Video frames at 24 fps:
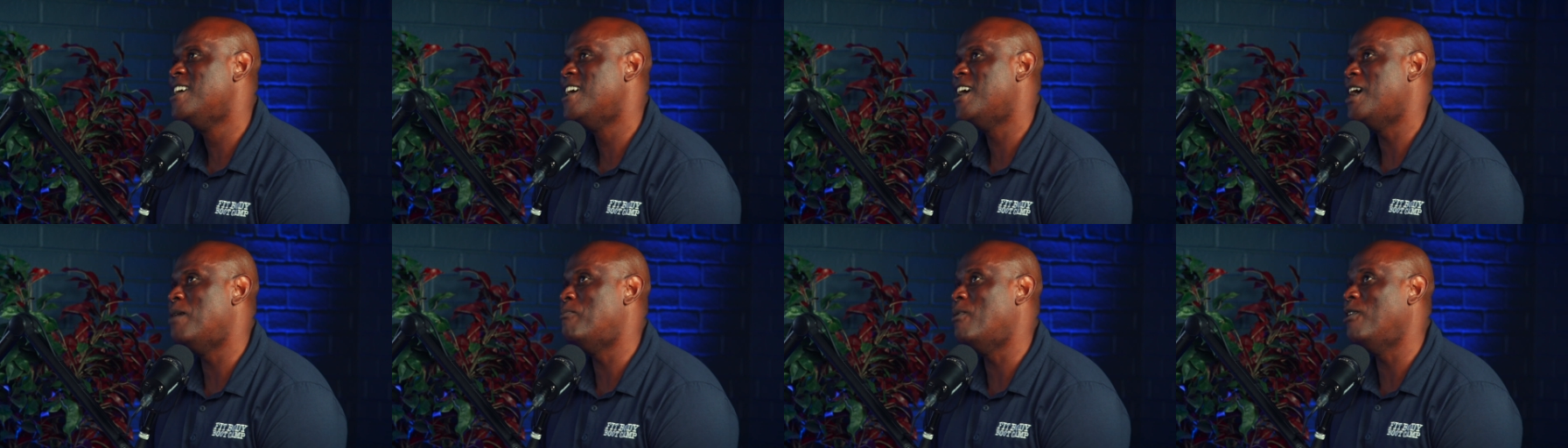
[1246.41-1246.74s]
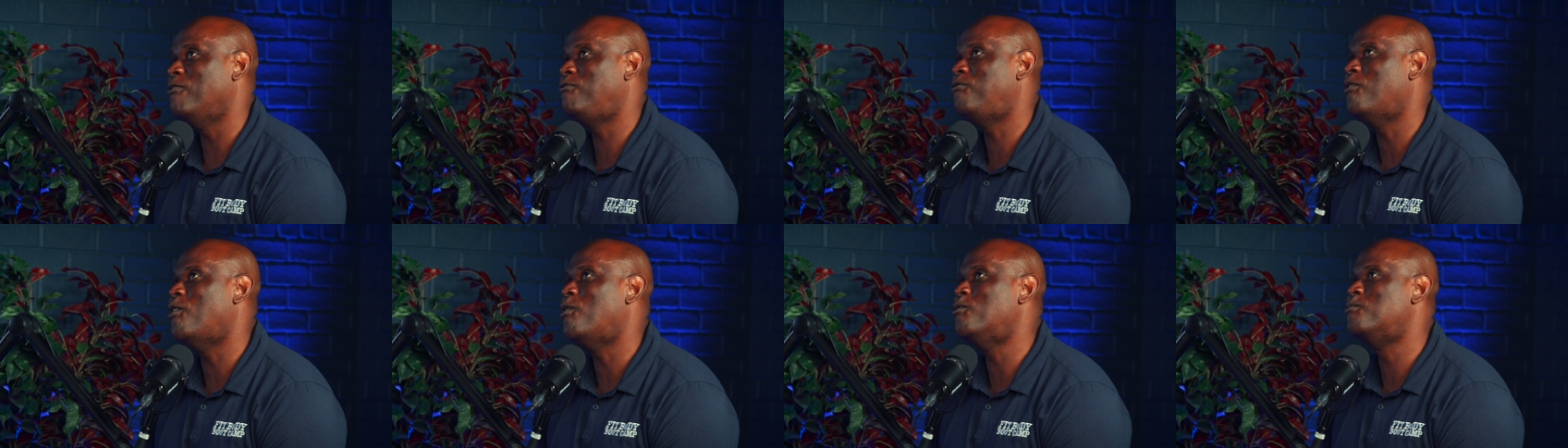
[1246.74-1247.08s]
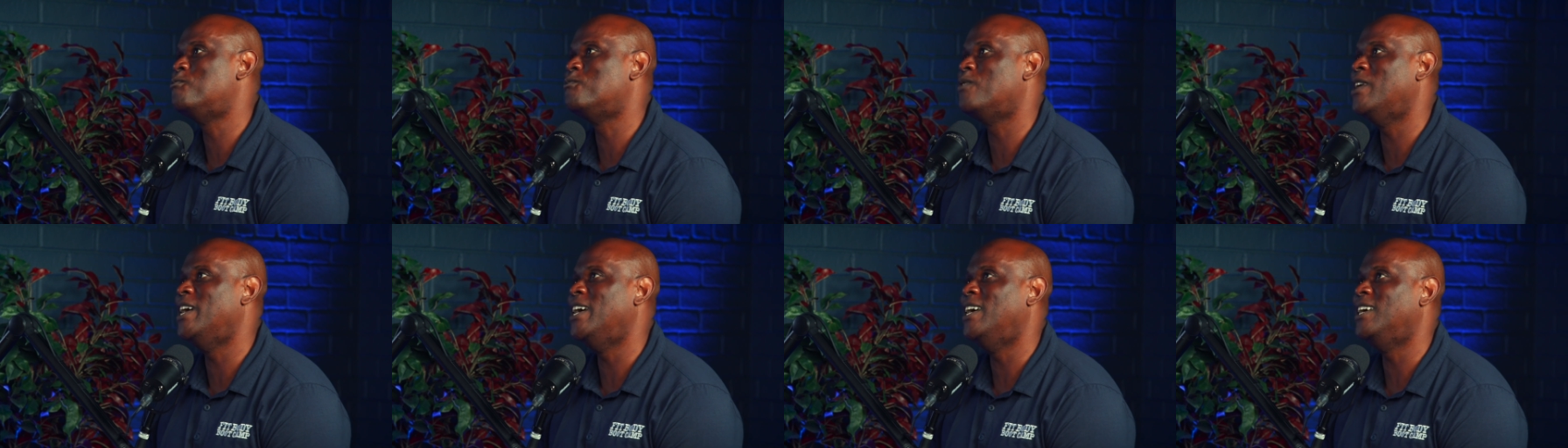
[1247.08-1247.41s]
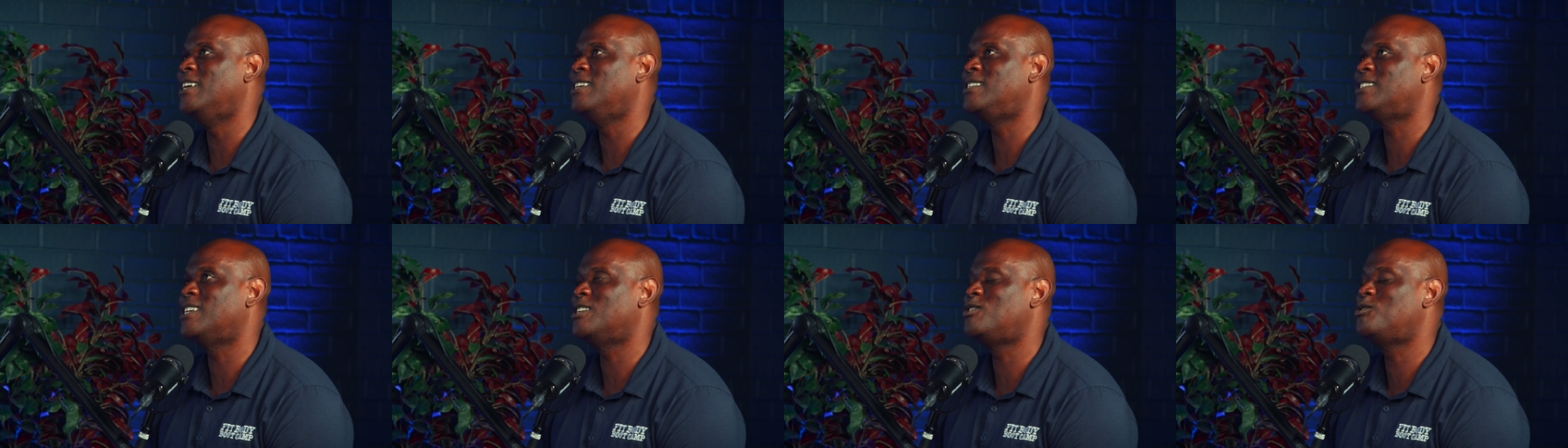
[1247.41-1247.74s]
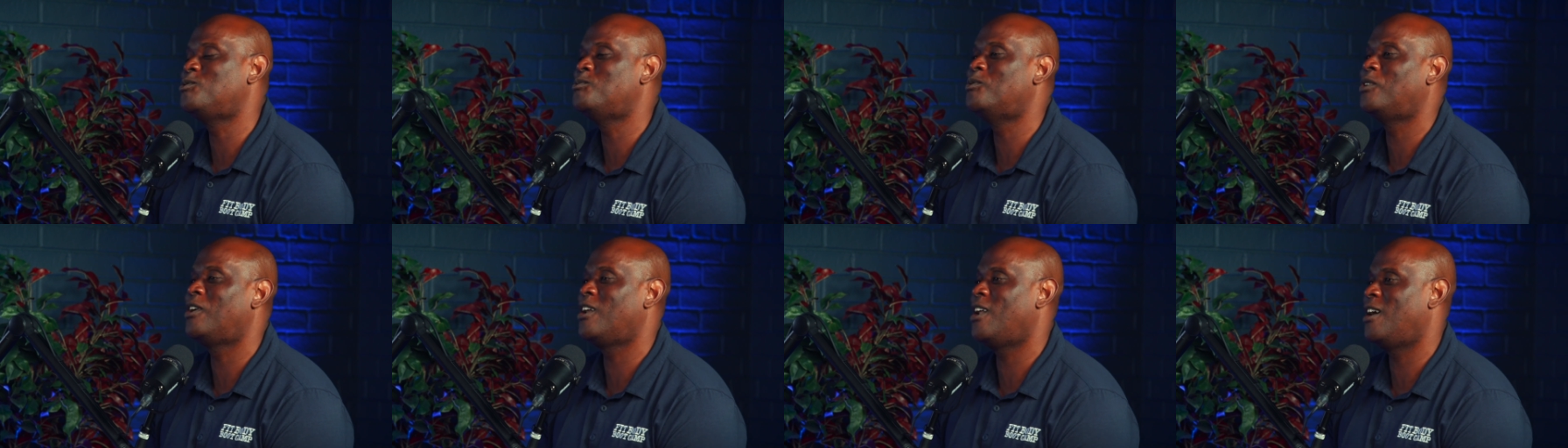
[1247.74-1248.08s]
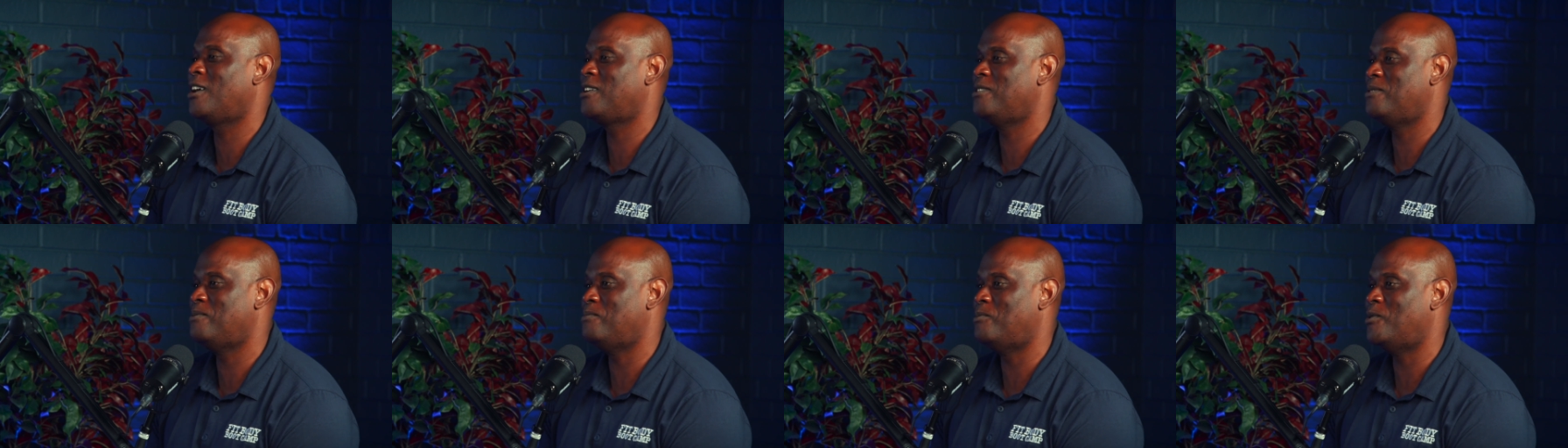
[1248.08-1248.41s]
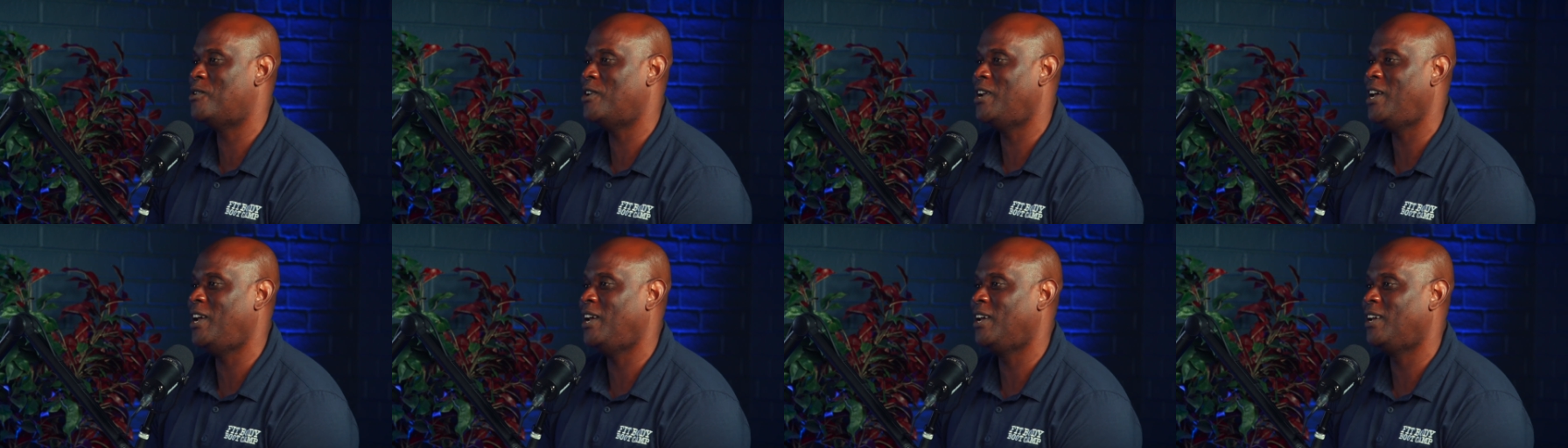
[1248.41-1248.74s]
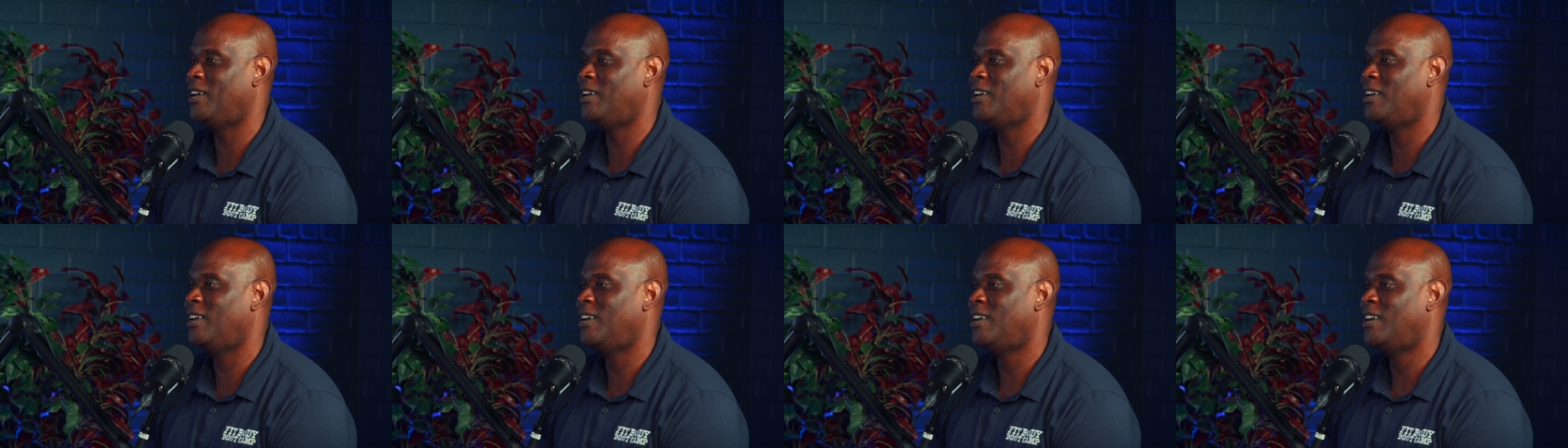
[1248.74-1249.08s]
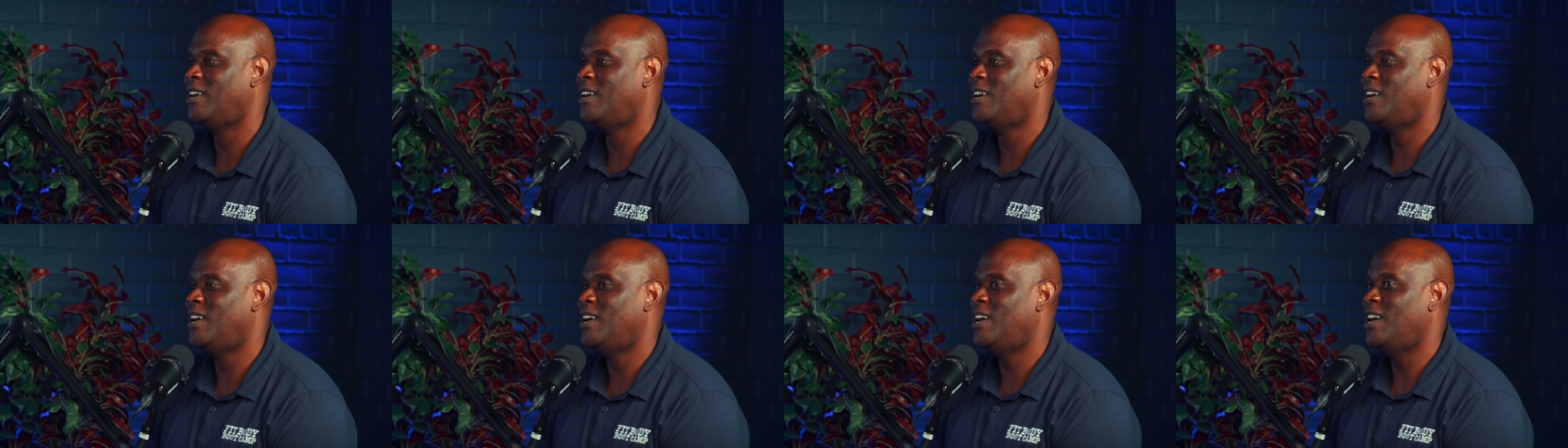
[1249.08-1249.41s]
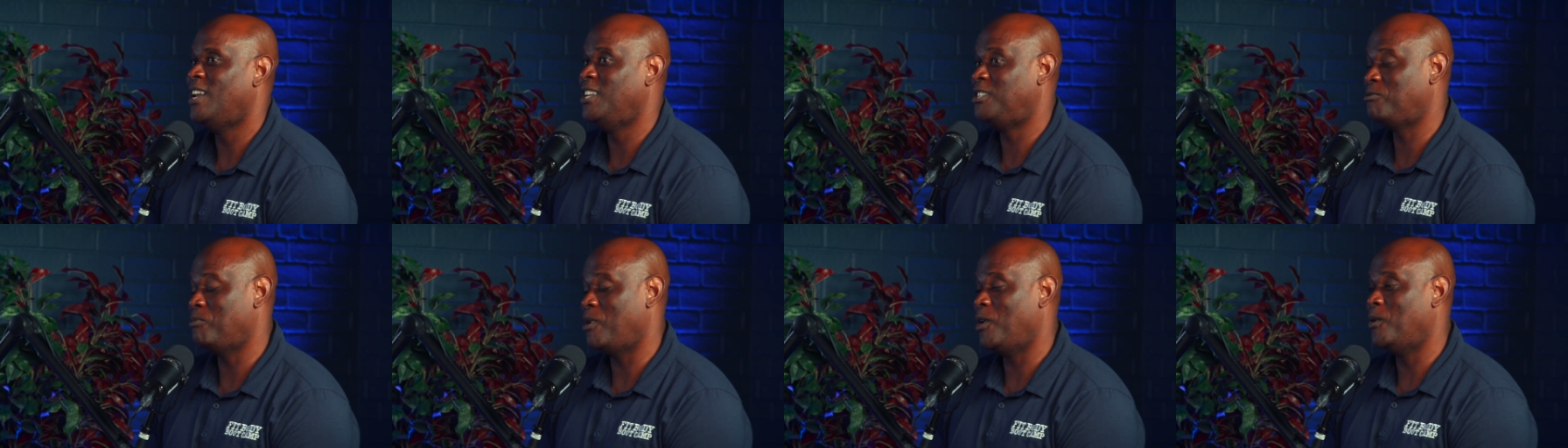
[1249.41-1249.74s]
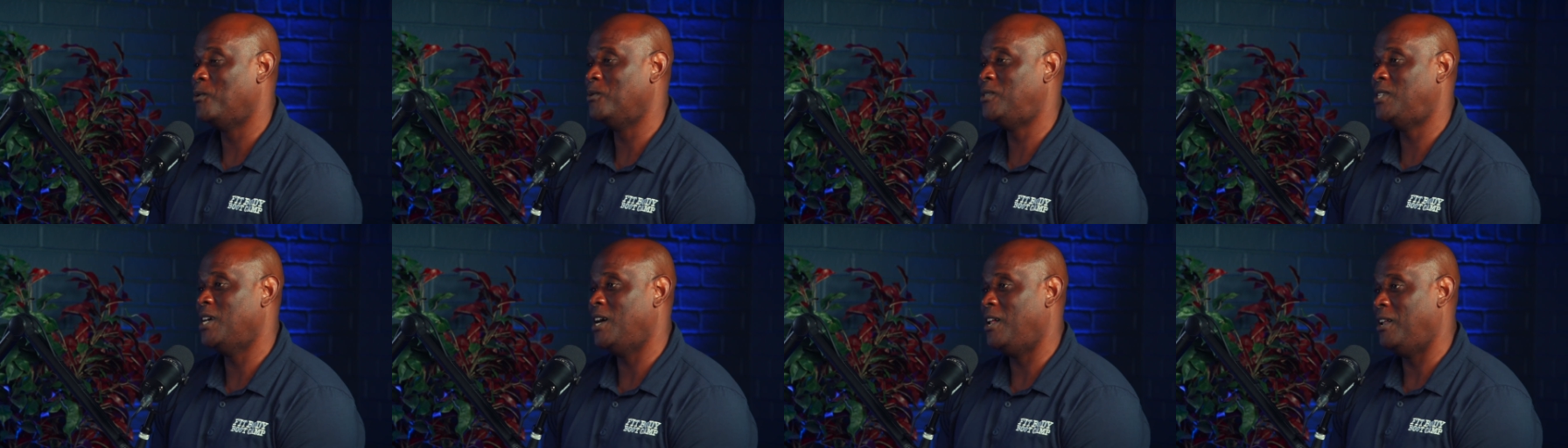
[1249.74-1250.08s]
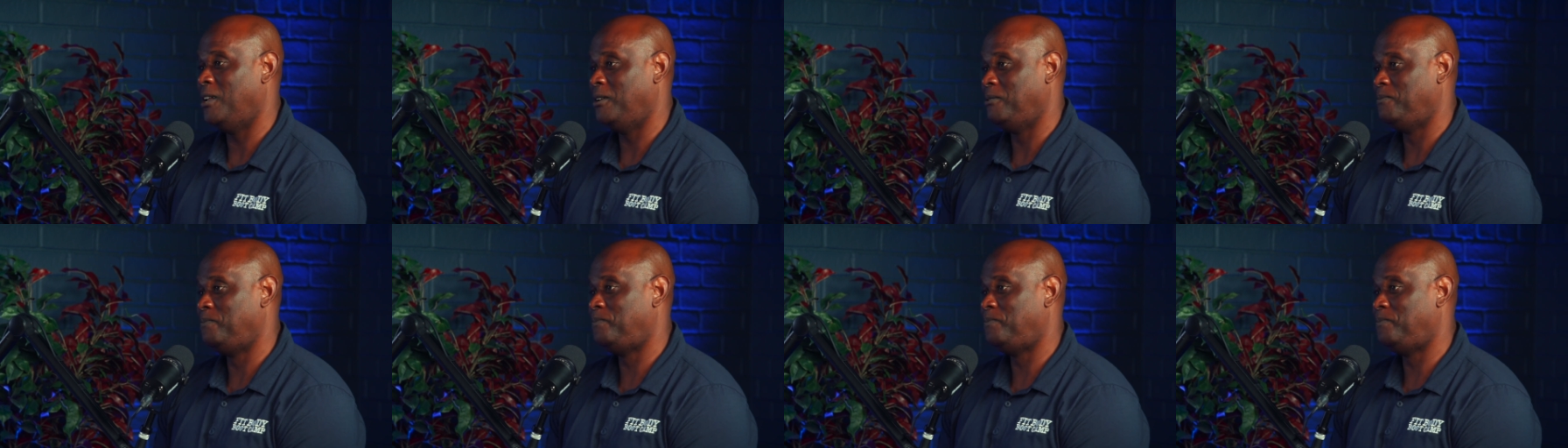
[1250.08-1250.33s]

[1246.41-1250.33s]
And my phone rings at two o'clock in the morning, and it's my hotel.